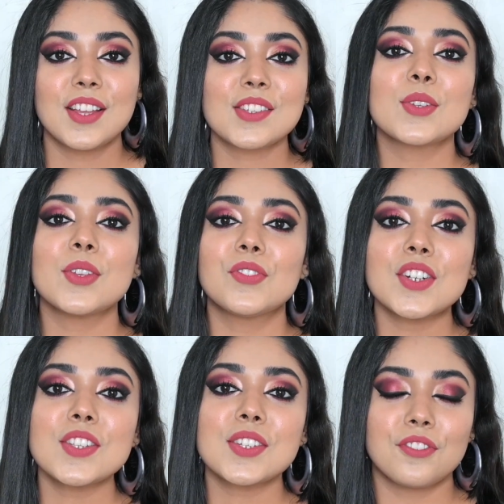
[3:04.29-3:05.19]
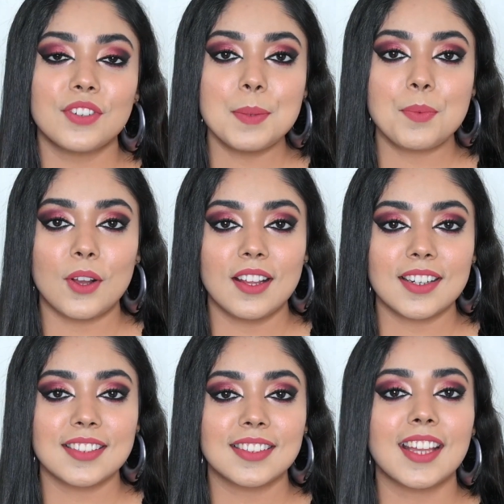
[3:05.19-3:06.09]
So the first free
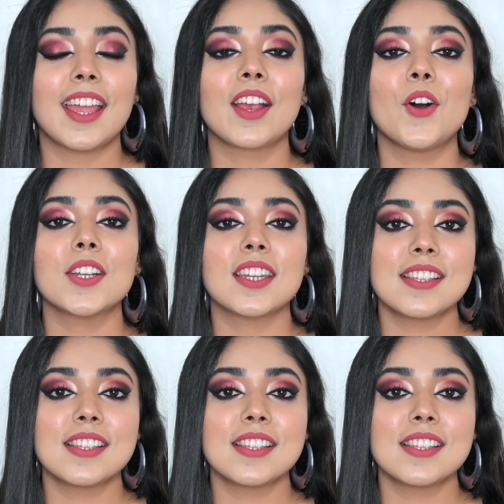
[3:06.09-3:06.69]
product that I got